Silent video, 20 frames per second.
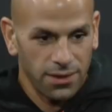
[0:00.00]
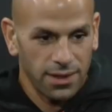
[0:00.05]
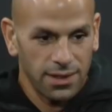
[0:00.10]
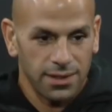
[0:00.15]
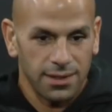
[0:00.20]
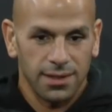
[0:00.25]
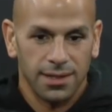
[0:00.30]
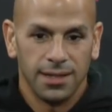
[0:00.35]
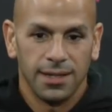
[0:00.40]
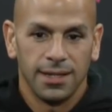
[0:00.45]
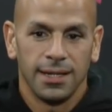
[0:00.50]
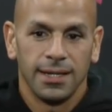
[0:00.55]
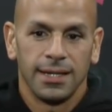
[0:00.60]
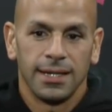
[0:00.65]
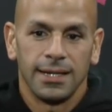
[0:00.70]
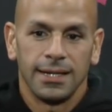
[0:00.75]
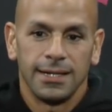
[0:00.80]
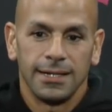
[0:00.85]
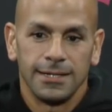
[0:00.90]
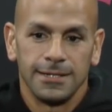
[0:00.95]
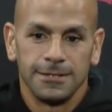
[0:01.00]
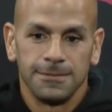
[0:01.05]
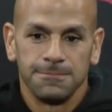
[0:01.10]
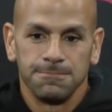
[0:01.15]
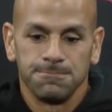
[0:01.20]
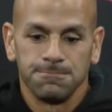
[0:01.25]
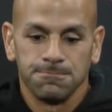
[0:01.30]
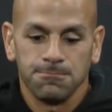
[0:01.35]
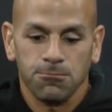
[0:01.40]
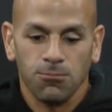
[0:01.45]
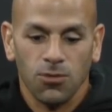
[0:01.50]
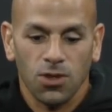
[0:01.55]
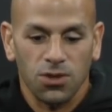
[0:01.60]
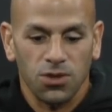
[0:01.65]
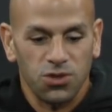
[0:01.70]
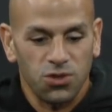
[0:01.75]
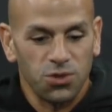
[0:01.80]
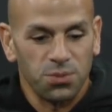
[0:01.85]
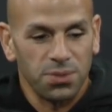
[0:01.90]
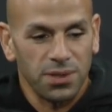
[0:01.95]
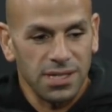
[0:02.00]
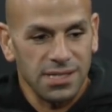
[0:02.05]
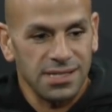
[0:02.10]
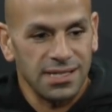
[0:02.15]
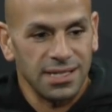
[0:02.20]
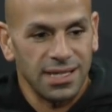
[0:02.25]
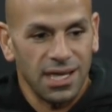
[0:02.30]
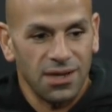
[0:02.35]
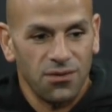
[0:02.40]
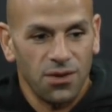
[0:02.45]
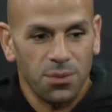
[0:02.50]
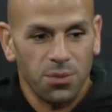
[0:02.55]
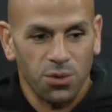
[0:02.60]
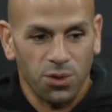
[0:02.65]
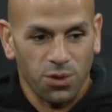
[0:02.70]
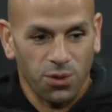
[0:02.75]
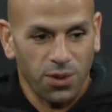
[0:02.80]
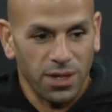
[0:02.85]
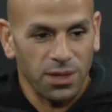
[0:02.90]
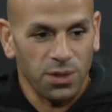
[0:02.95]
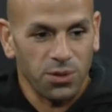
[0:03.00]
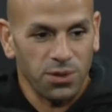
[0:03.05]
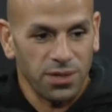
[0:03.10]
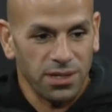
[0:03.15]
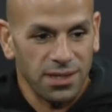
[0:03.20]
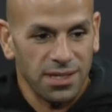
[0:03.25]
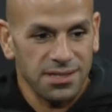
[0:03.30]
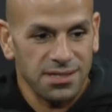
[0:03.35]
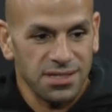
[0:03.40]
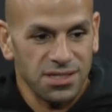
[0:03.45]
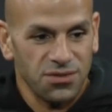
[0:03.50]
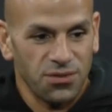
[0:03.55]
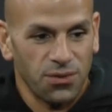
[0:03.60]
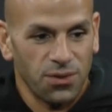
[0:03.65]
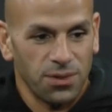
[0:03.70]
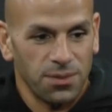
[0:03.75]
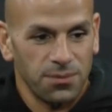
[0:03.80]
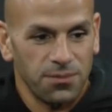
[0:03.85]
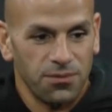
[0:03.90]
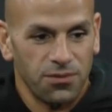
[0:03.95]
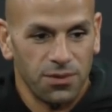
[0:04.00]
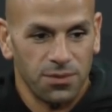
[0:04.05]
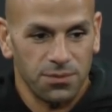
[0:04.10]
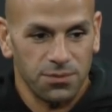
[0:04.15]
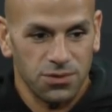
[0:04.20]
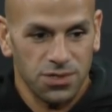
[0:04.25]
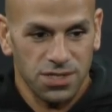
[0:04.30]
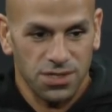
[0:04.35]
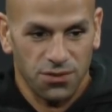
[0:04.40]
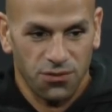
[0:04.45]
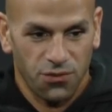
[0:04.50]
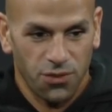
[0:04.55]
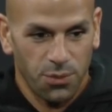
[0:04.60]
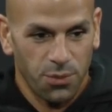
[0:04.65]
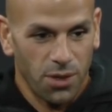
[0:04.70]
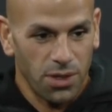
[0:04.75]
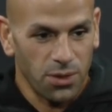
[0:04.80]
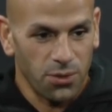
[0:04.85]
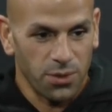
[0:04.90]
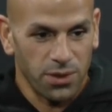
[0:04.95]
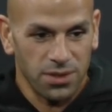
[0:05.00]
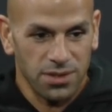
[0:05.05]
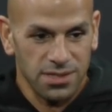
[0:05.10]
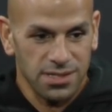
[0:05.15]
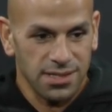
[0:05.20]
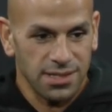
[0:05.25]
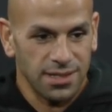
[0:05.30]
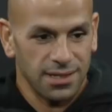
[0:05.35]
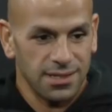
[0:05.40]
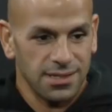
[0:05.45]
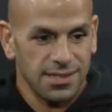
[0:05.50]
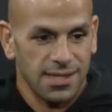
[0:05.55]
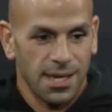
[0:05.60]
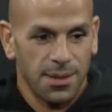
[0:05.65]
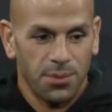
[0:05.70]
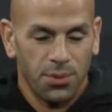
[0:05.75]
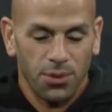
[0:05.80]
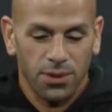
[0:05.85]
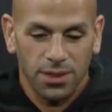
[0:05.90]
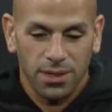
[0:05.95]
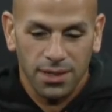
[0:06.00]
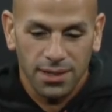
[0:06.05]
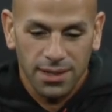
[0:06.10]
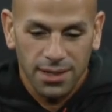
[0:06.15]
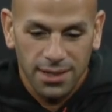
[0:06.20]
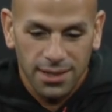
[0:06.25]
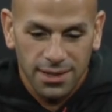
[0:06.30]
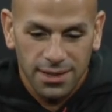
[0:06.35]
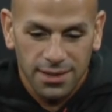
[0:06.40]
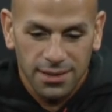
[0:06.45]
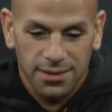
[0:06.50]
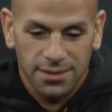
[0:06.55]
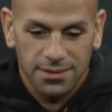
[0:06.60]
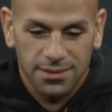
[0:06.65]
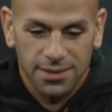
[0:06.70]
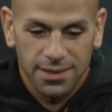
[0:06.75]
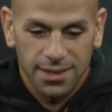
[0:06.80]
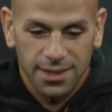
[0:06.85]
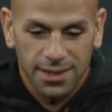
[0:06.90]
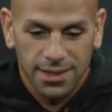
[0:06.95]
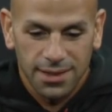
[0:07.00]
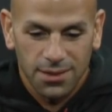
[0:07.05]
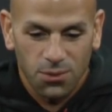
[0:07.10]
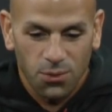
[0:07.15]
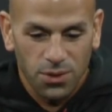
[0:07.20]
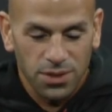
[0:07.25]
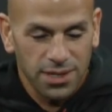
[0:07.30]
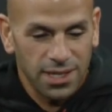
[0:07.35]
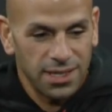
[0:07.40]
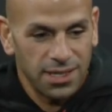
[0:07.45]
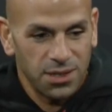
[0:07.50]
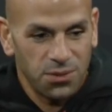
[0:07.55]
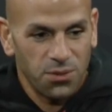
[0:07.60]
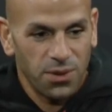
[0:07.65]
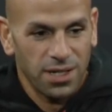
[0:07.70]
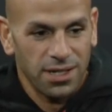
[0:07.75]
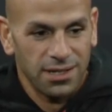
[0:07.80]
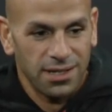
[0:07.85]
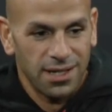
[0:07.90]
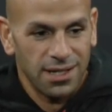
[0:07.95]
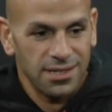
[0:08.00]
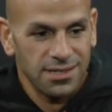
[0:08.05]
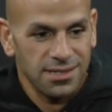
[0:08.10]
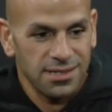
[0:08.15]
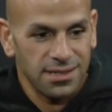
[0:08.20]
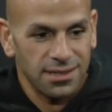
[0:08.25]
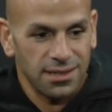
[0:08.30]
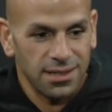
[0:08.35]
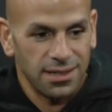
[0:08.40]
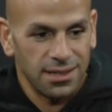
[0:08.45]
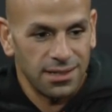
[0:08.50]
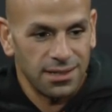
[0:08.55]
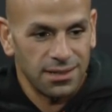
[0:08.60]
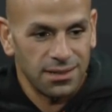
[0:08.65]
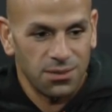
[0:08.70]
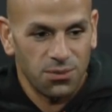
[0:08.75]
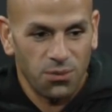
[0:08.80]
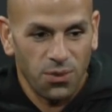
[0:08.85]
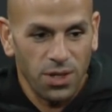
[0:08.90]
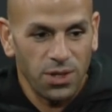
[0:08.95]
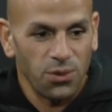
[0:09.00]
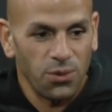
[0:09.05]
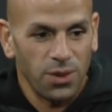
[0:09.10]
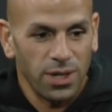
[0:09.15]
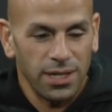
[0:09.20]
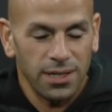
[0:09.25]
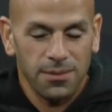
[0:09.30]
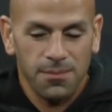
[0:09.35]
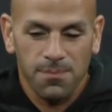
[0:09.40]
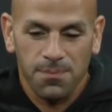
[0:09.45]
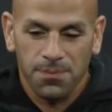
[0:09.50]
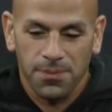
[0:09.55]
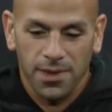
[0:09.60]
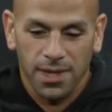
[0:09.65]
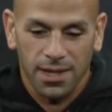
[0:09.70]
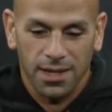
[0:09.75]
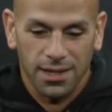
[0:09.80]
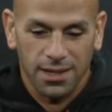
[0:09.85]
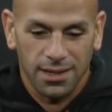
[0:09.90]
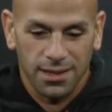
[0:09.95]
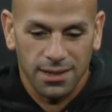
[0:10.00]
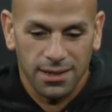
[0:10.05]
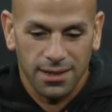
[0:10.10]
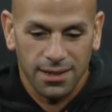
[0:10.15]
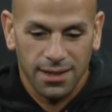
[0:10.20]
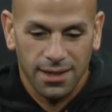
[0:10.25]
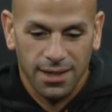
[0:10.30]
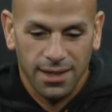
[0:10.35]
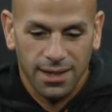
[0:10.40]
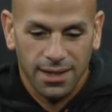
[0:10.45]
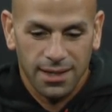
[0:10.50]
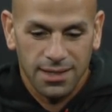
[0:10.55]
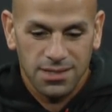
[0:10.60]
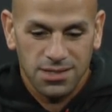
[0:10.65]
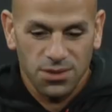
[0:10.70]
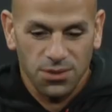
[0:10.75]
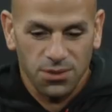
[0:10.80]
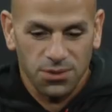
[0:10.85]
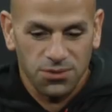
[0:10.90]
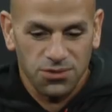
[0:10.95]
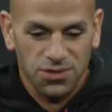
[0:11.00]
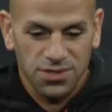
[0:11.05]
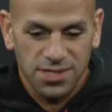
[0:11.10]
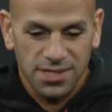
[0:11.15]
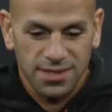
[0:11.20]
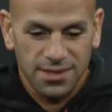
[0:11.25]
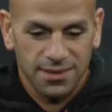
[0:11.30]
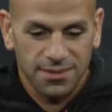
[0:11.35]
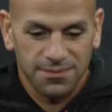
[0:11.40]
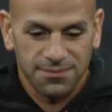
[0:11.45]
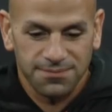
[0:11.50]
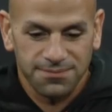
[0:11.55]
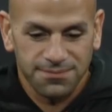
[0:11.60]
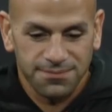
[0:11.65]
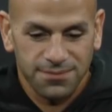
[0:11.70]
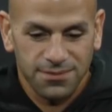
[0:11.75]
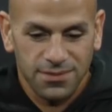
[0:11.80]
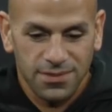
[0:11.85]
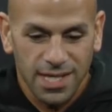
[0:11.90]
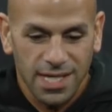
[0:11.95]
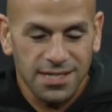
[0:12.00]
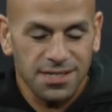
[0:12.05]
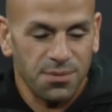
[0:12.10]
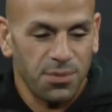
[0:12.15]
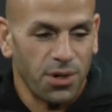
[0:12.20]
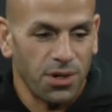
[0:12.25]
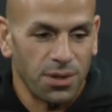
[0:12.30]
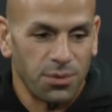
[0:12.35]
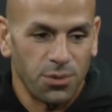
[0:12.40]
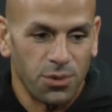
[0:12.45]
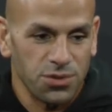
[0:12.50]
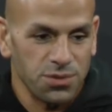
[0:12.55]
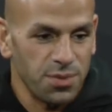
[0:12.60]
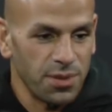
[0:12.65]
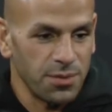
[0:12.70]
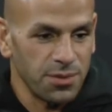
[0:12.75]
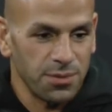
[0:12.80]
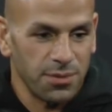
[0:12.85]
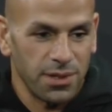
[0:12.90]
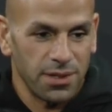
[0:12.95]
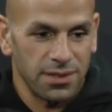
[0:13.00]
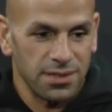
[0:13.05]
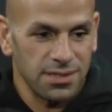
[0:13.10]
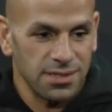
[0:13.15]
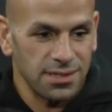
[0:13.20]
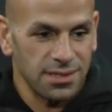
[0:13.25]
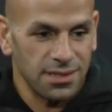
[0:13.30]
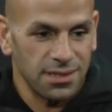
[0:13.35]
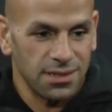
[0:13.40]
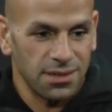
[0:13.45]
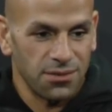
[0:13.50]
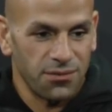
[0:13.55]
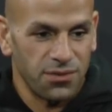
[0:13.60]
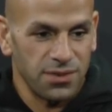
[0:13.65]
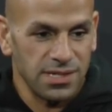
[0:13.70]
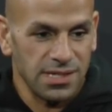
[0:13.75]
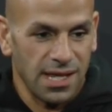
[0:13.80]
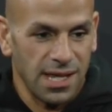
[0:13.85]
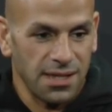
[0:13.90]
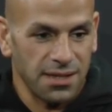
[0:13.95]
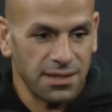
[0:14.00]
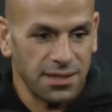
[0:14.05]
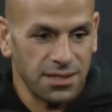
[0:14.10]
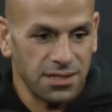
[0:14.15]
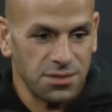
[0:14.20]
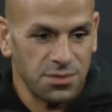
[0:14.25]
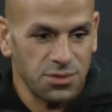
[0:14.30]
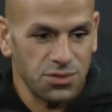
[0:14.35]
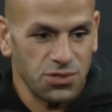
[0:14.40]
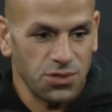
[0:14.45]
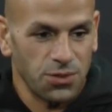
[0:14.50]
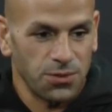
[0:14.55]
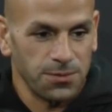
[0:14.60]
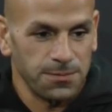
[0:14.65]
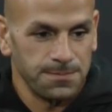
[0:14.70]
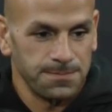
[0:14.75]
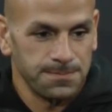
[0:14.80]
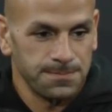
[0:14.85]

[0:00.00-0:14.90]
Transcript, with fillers: that. Um, the two plays he gave up were great learning lessons for him from just a football awareness uh, standpoint. Uh, one that he recognized uh, right away. Uh, so just that's the part I'm most pumped about is the physicality he's been showing